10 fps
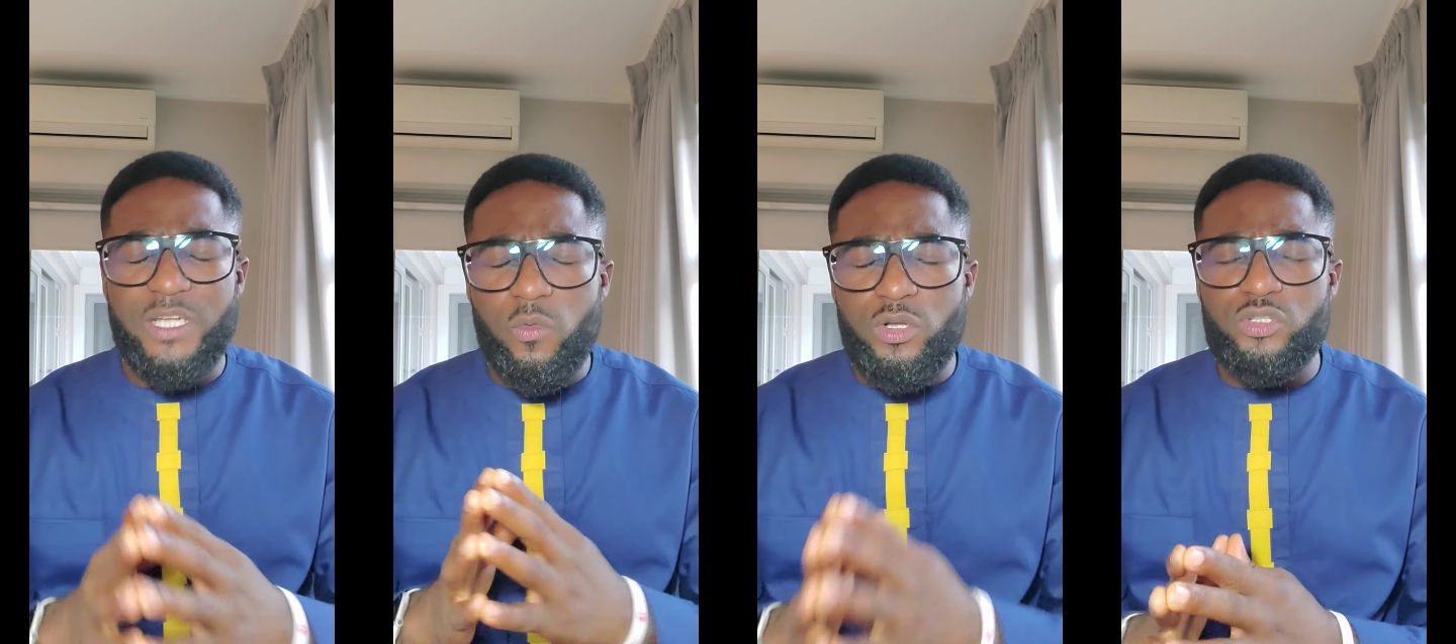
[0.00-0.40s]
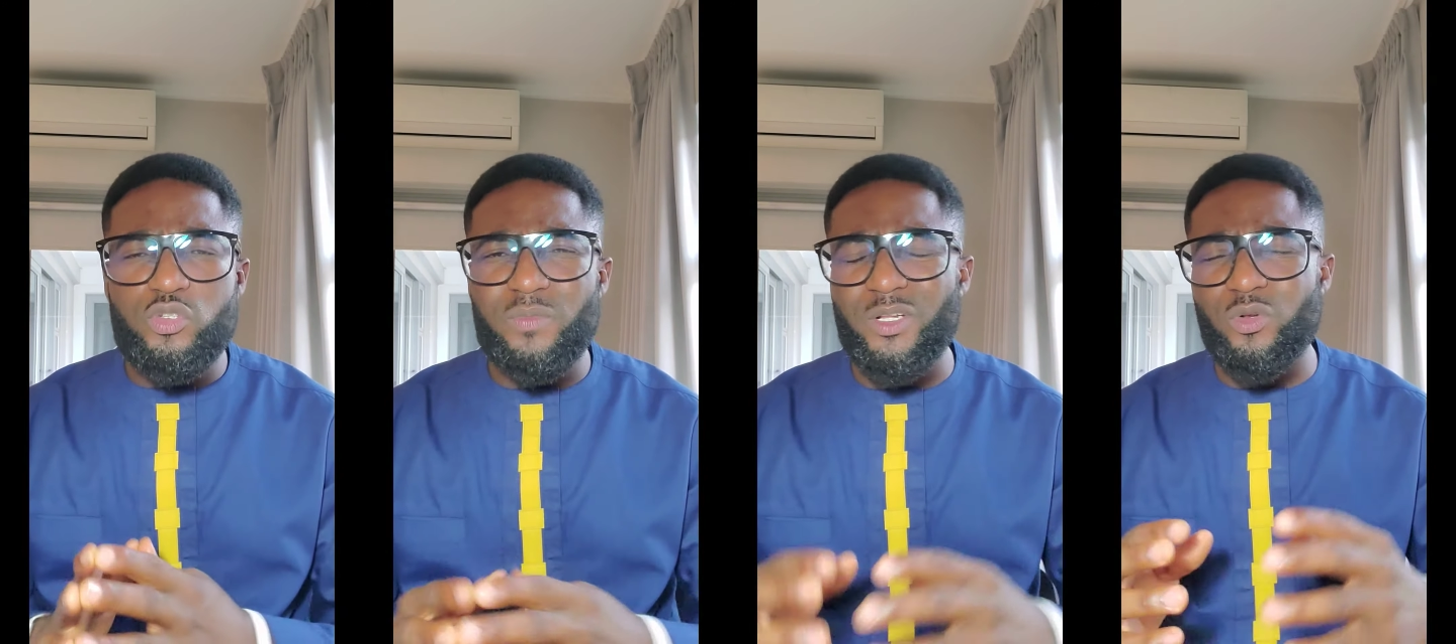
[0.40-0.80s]
They want you
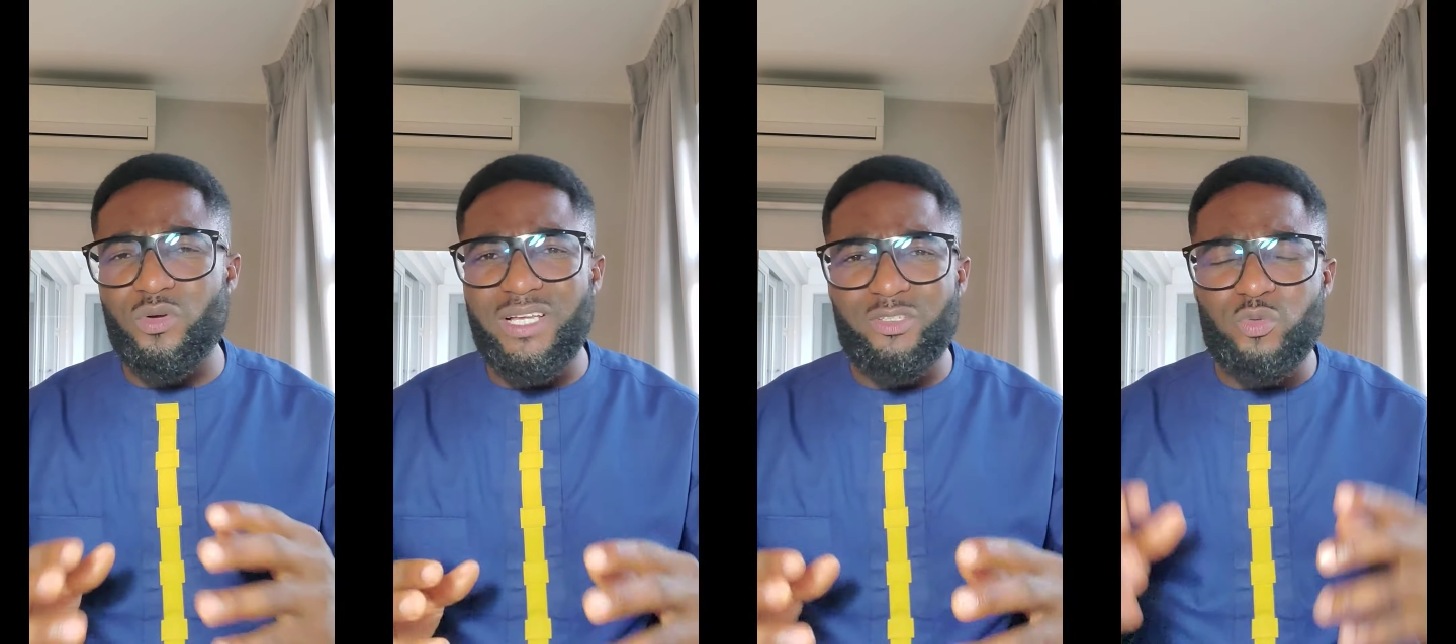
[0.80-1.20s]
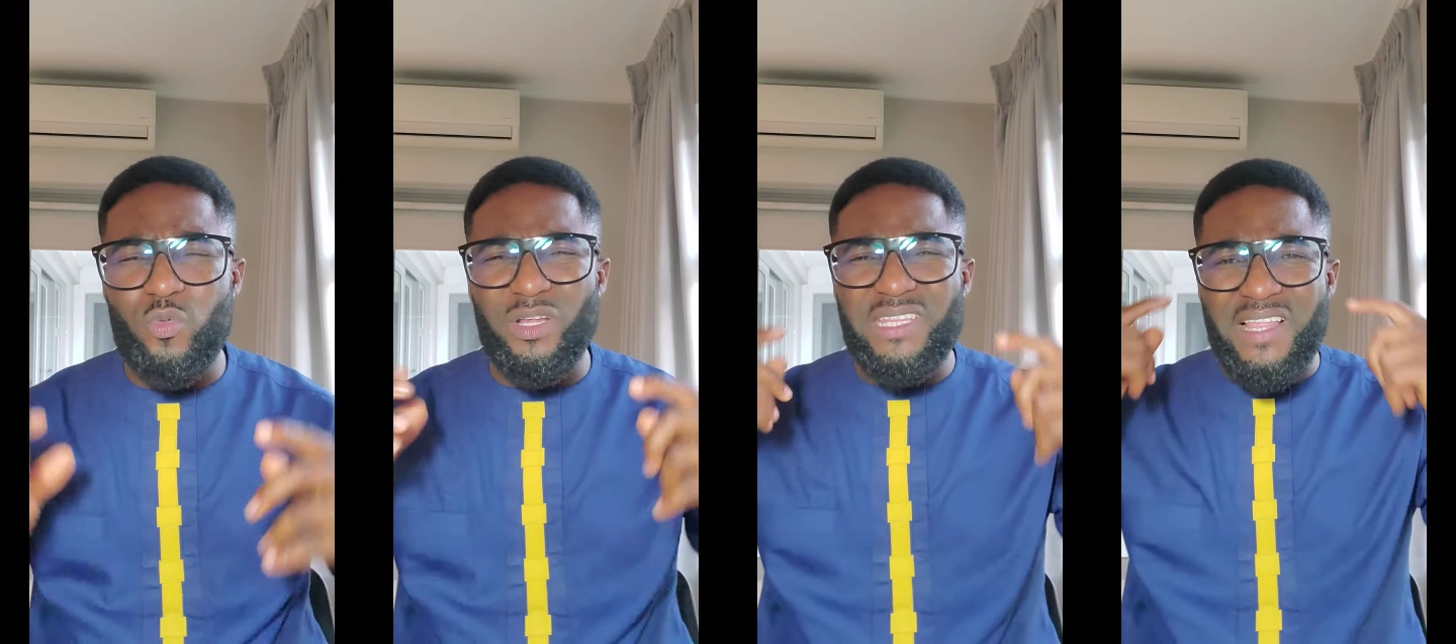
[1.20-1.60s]
to be loyal to
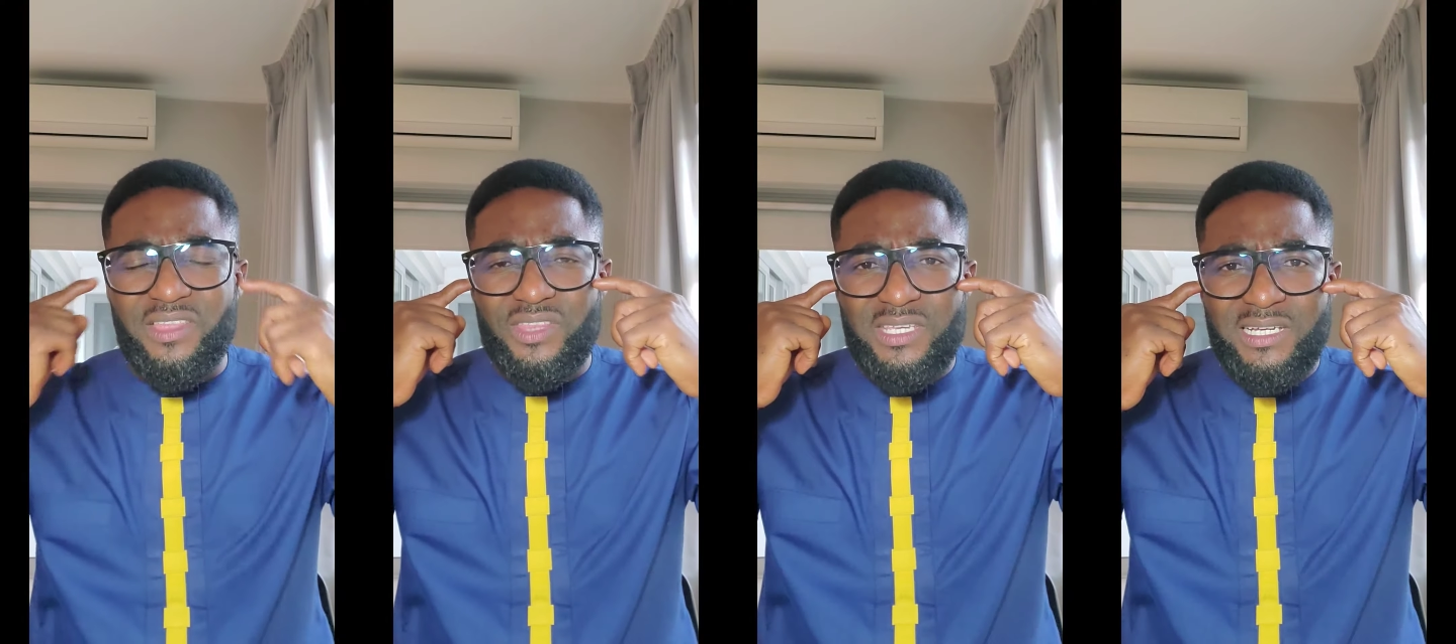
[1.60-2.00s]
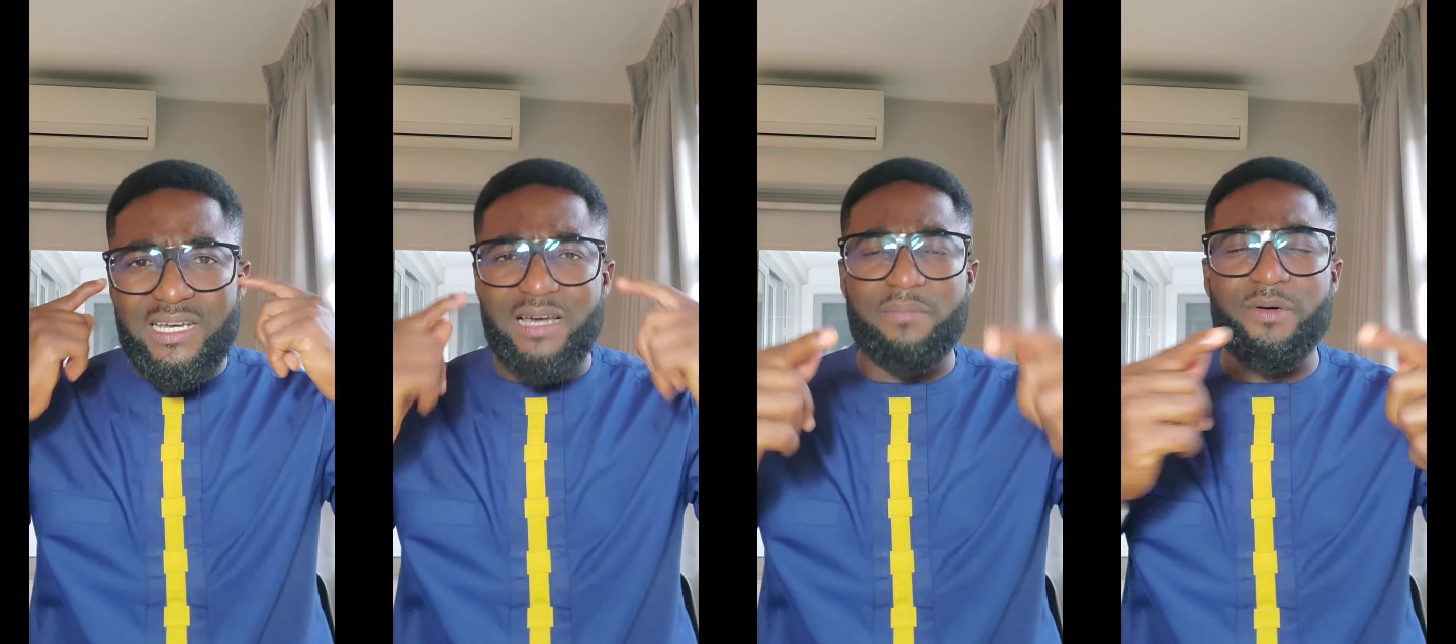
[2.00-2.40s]
what they think
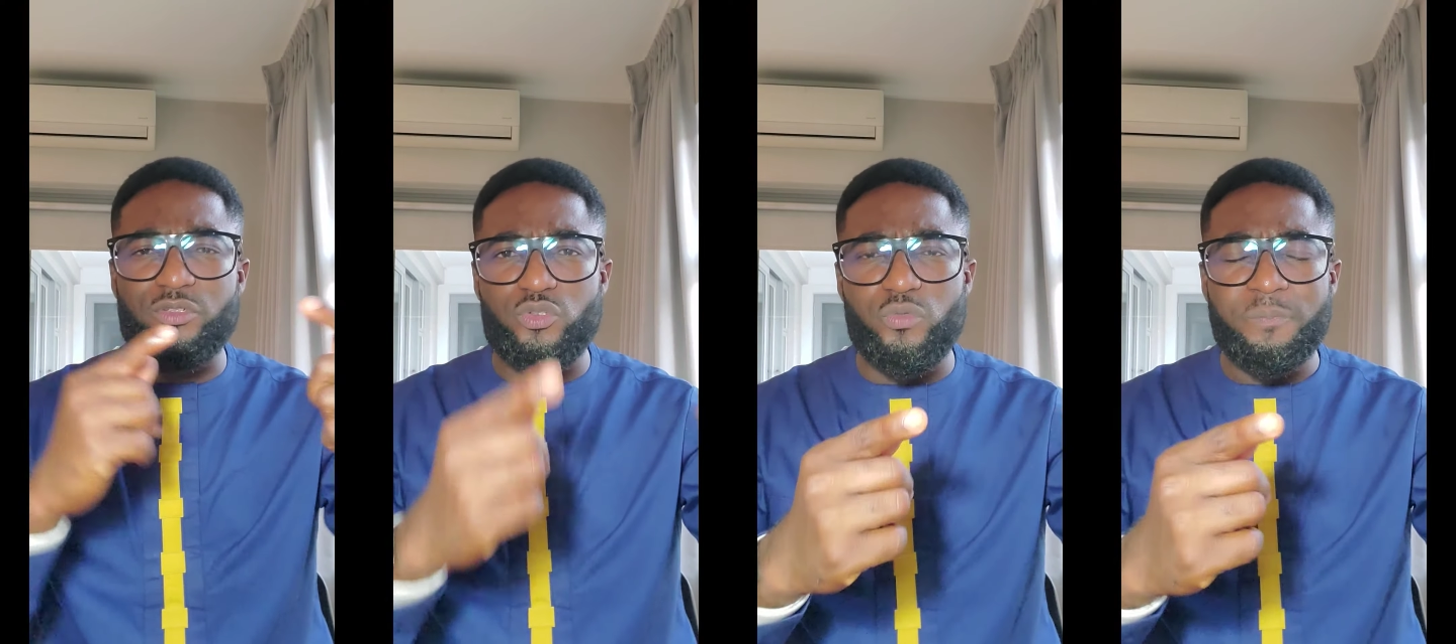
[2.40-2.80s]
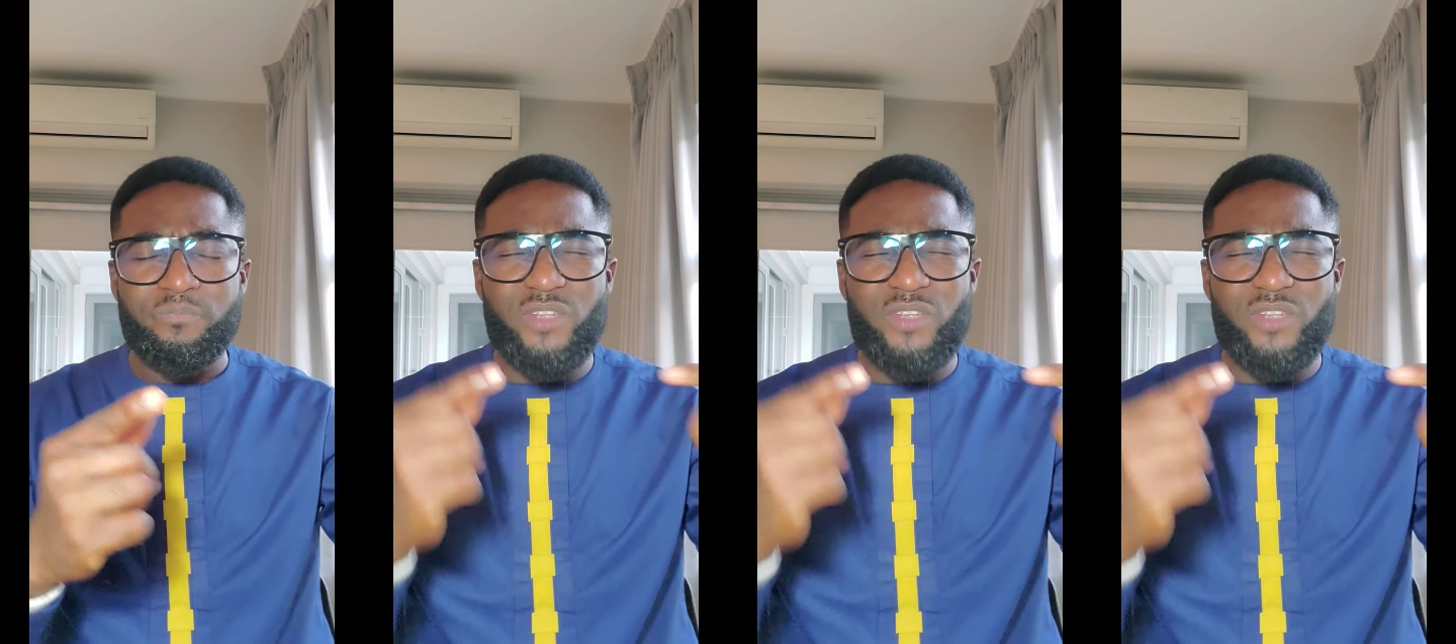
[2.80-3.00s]
about you.